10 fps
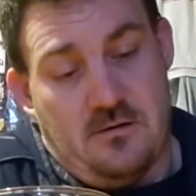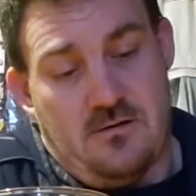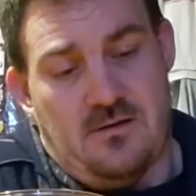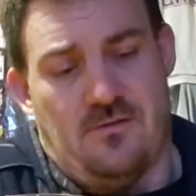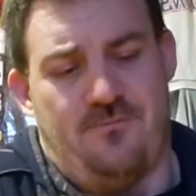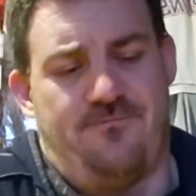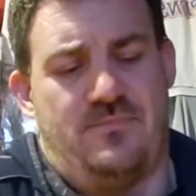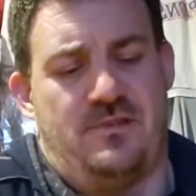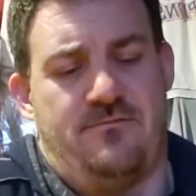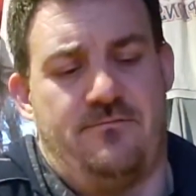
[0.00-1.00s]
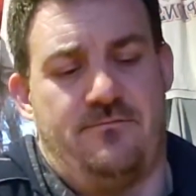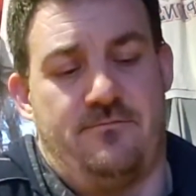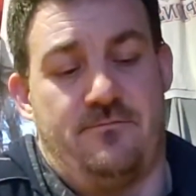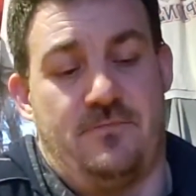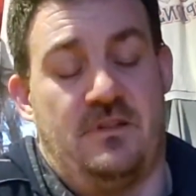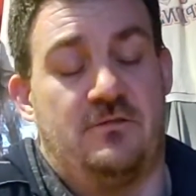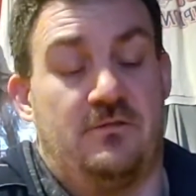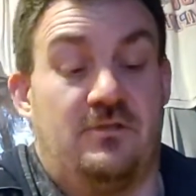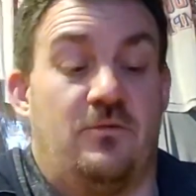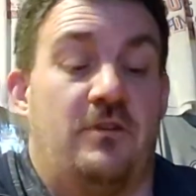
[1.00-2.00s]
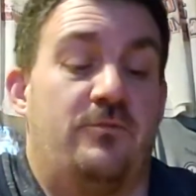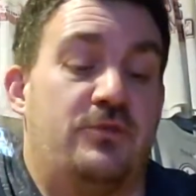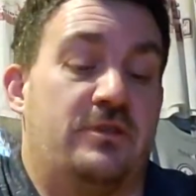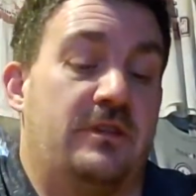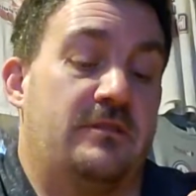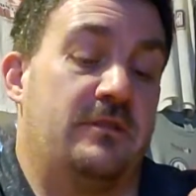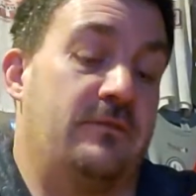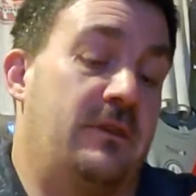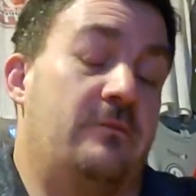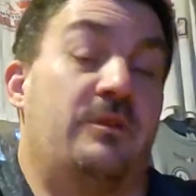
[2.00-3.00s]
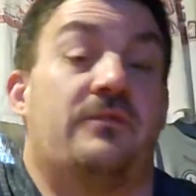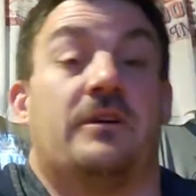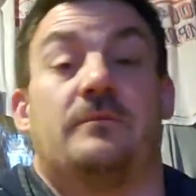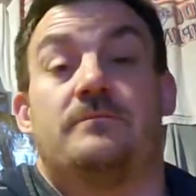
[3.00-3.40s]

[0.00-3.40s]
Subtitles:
Oh, this one's 12%, so it'll be fine.